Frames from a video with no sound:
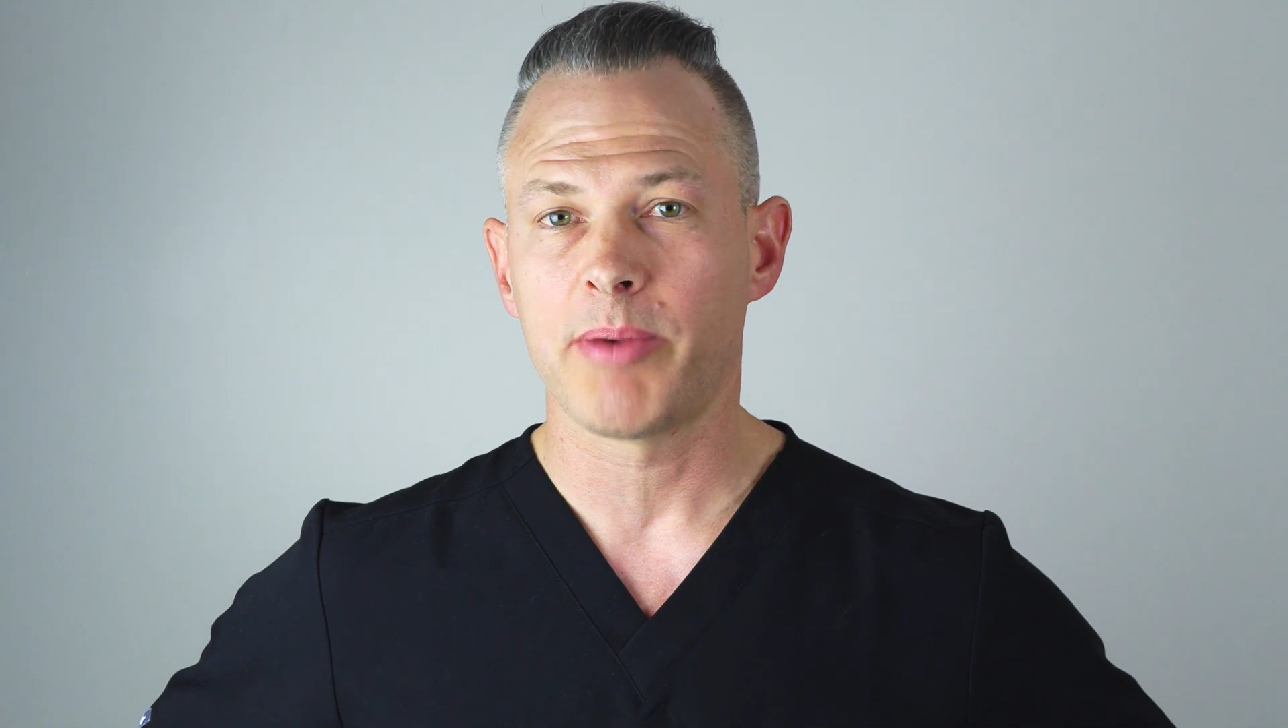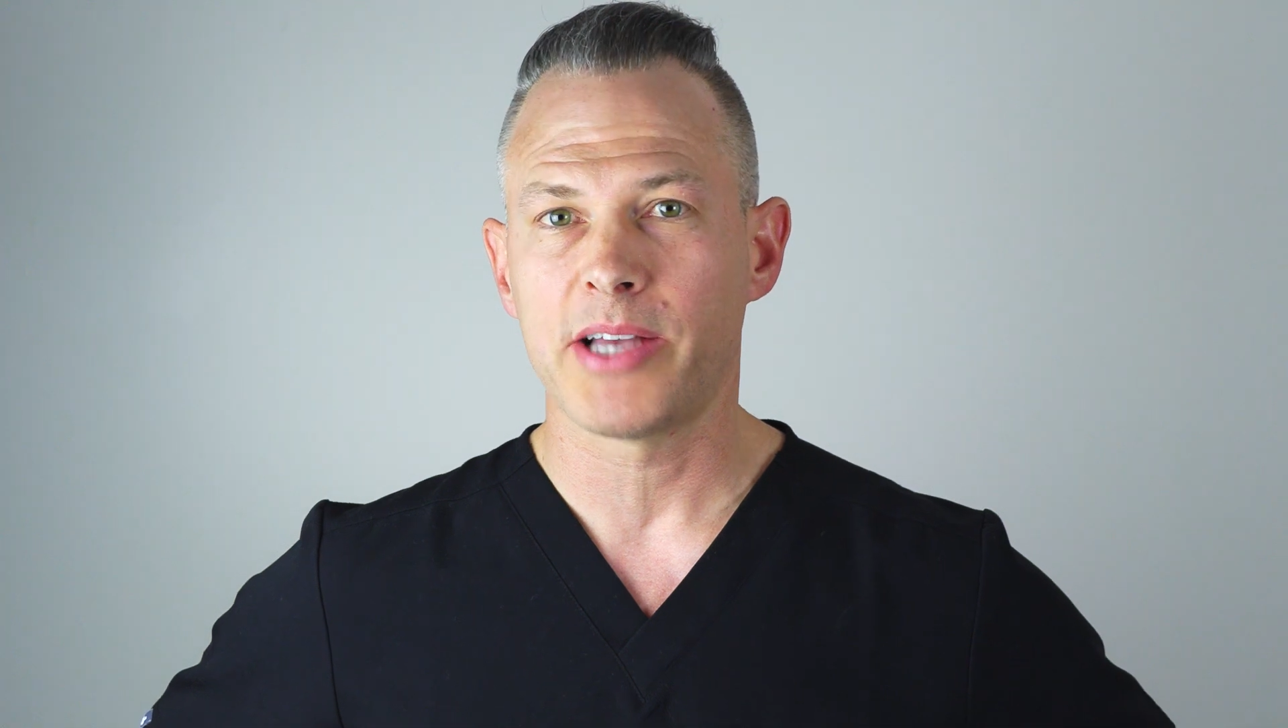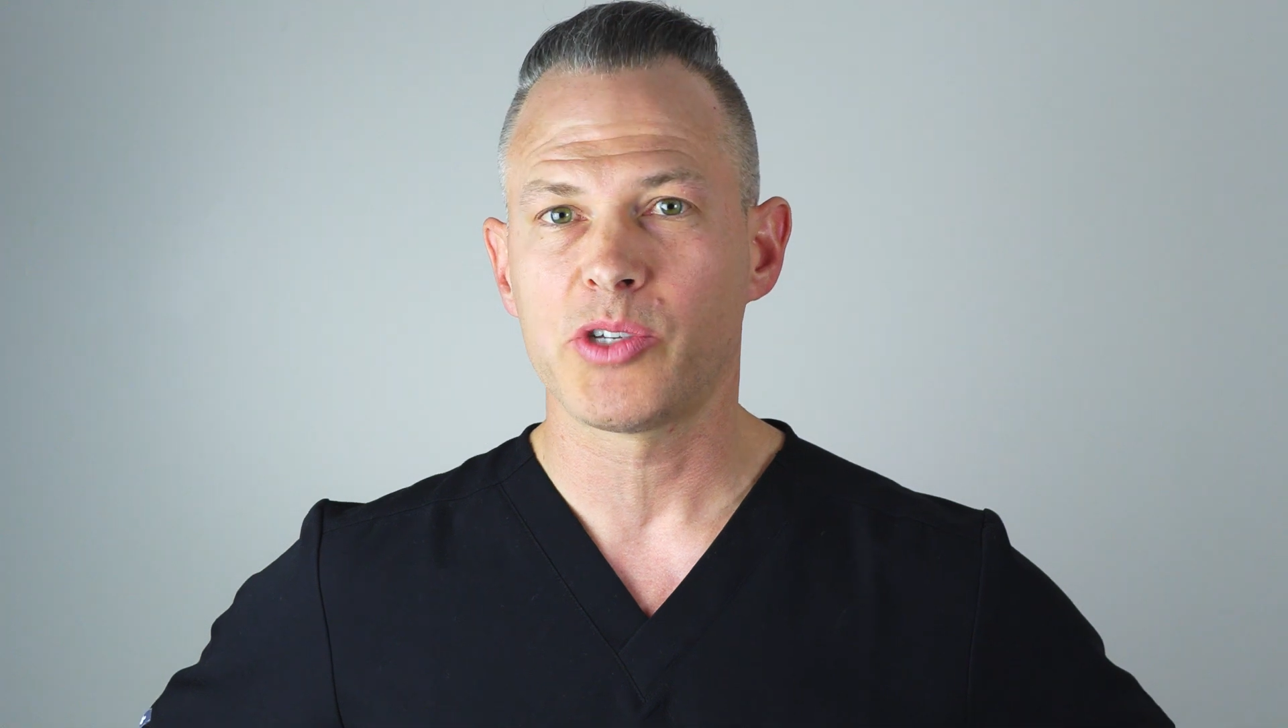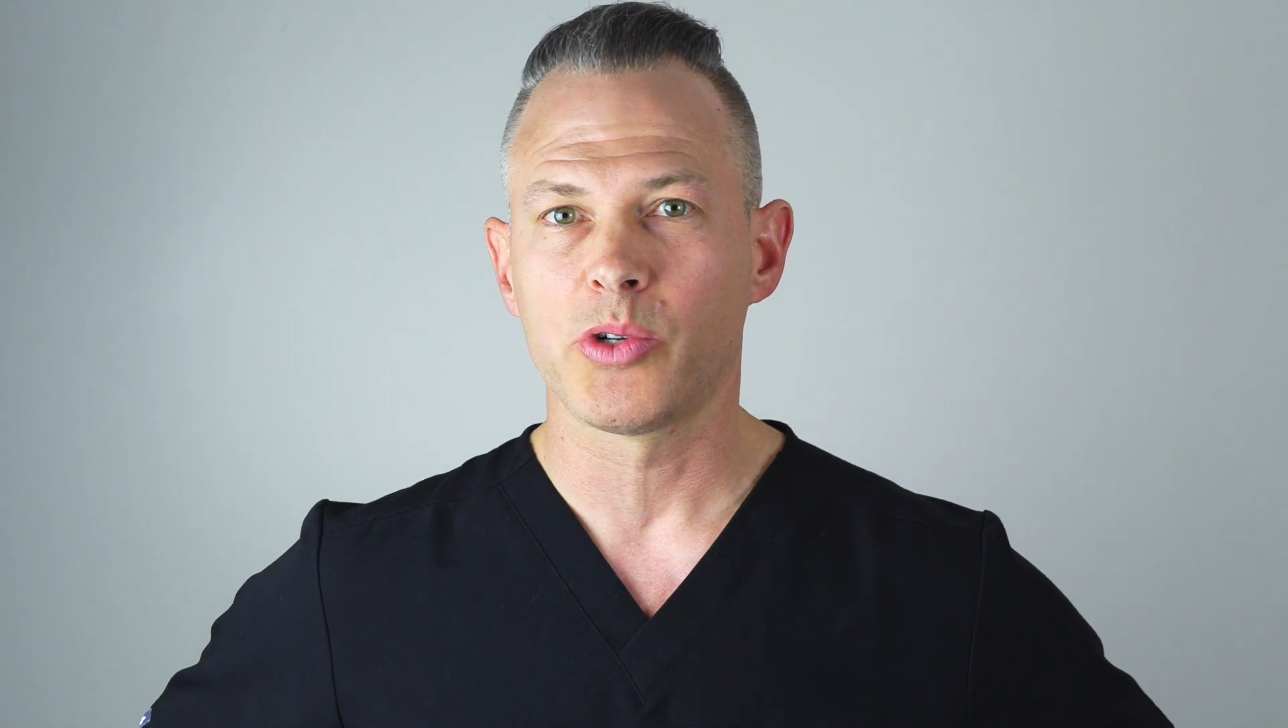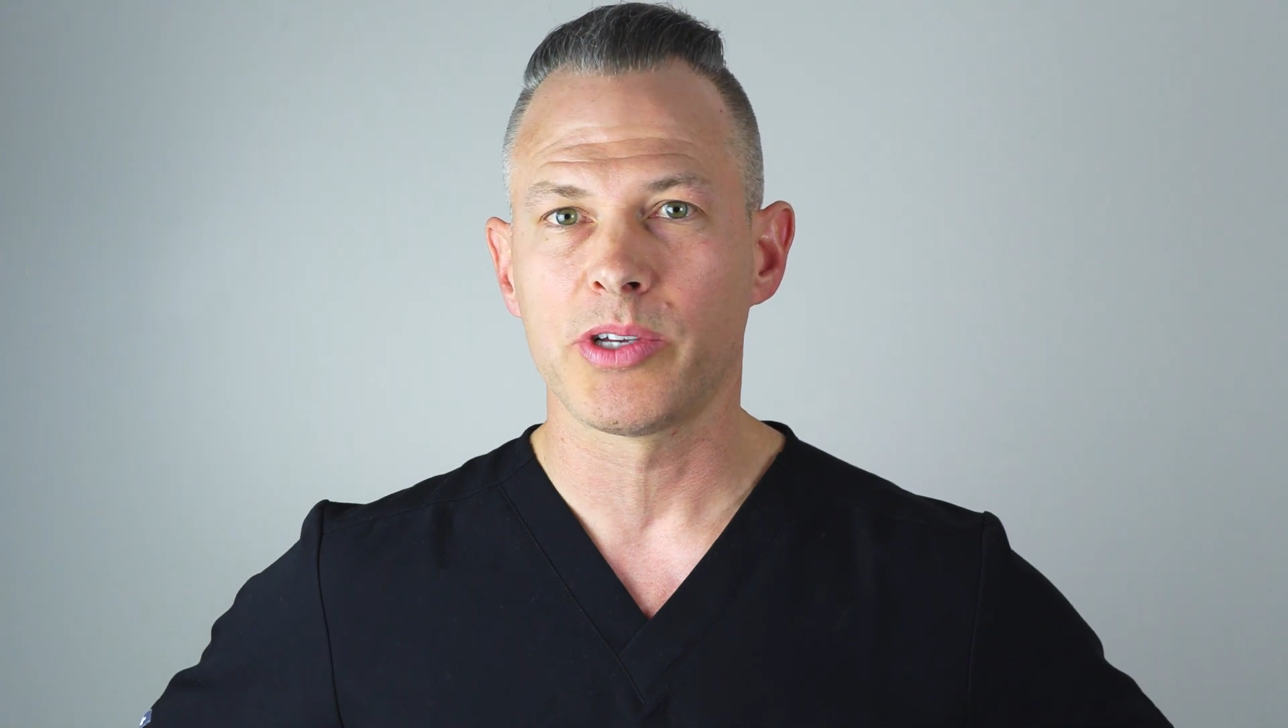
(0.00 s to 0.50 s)

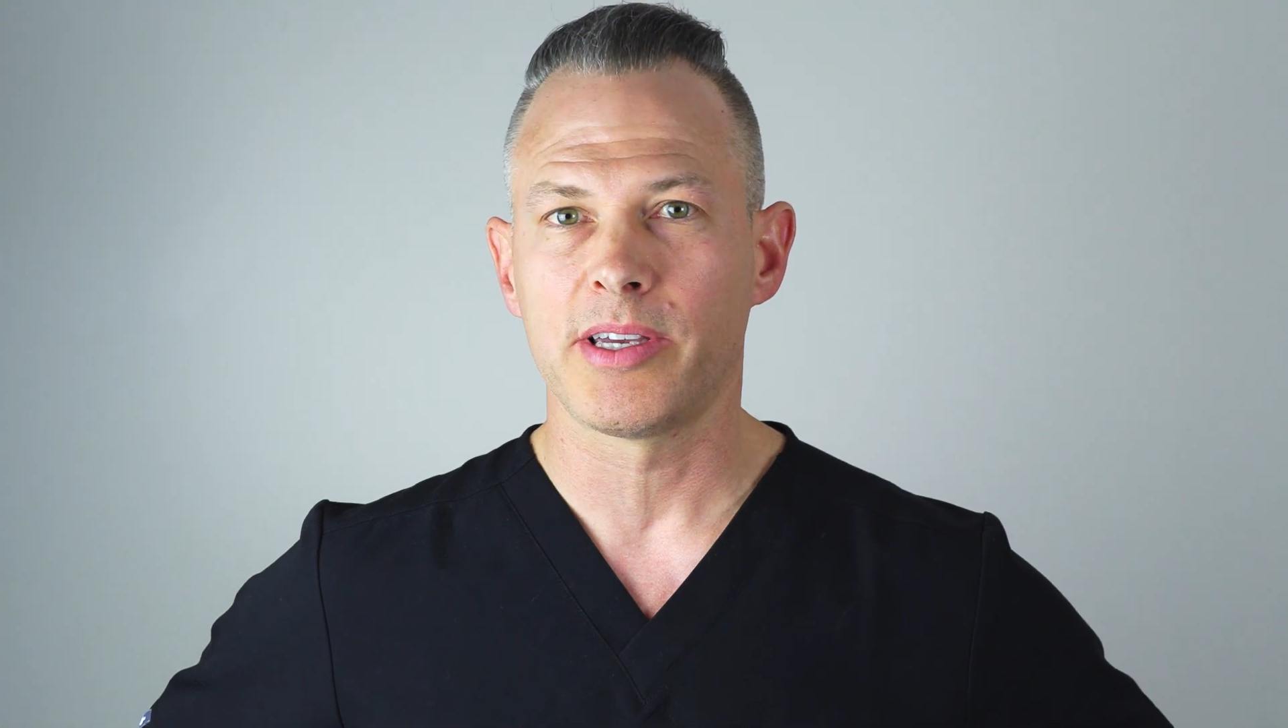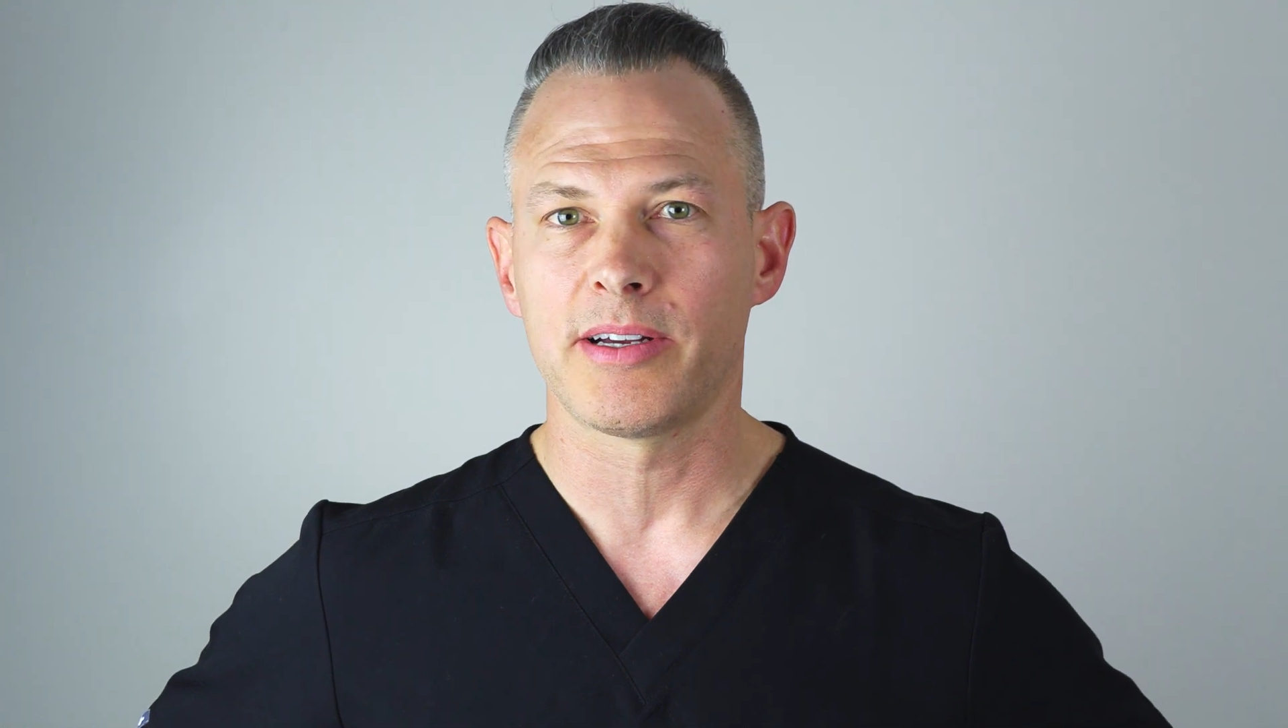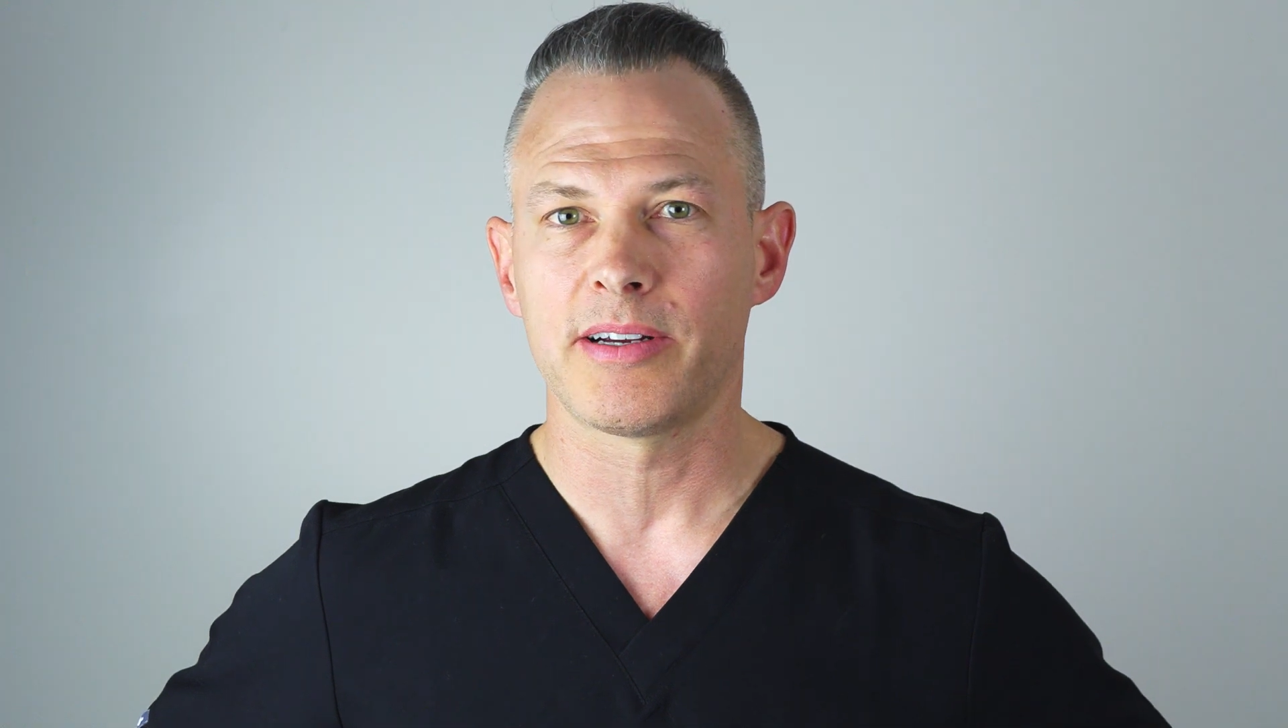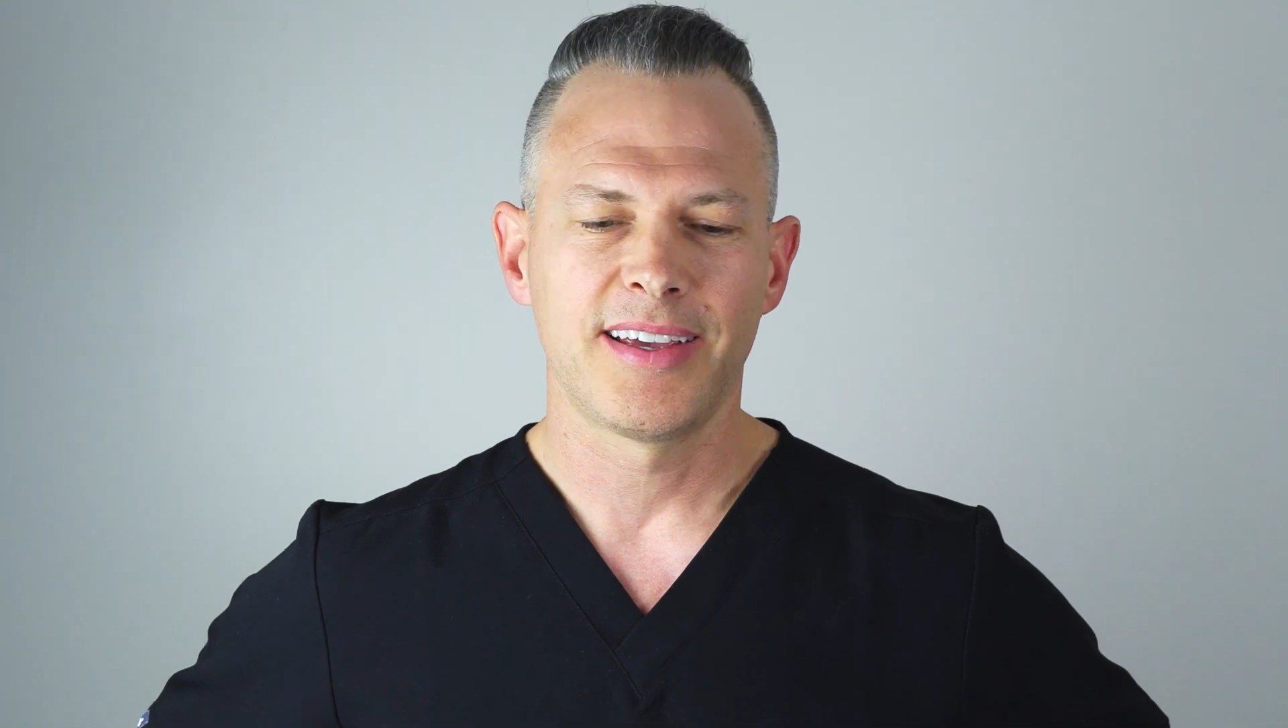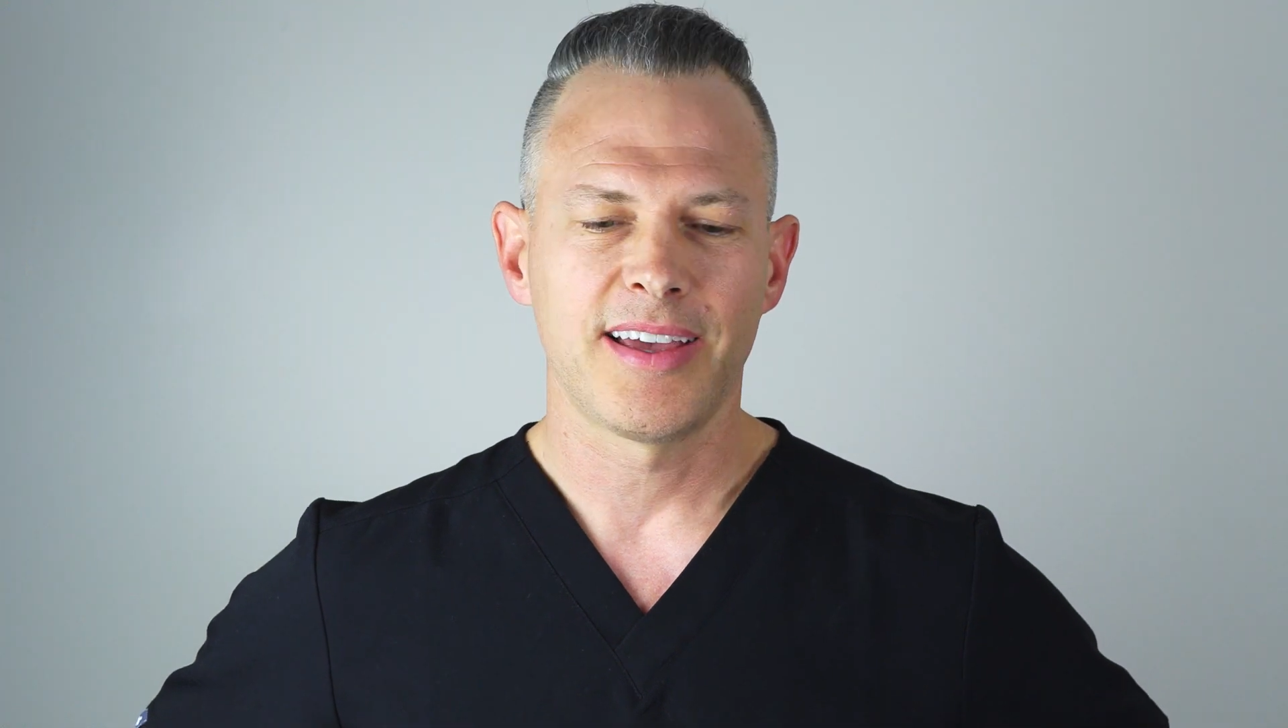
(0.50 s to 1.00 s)
high school
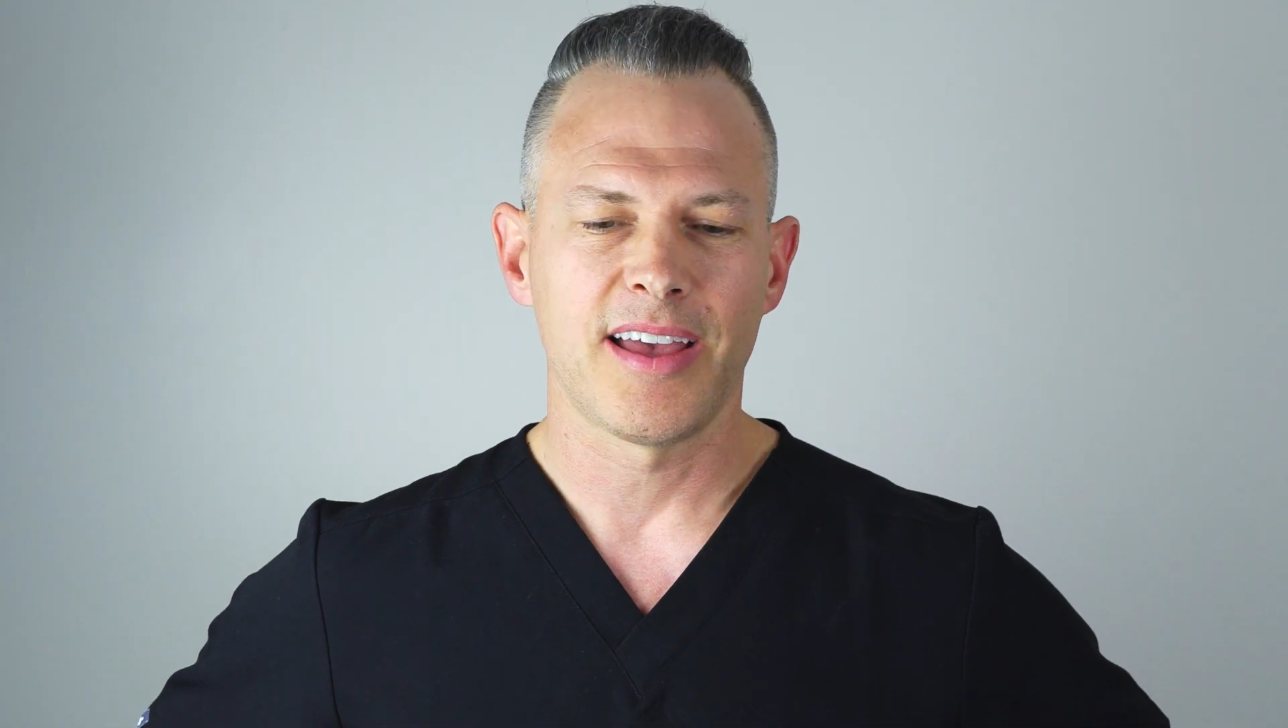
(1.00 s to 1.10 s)
here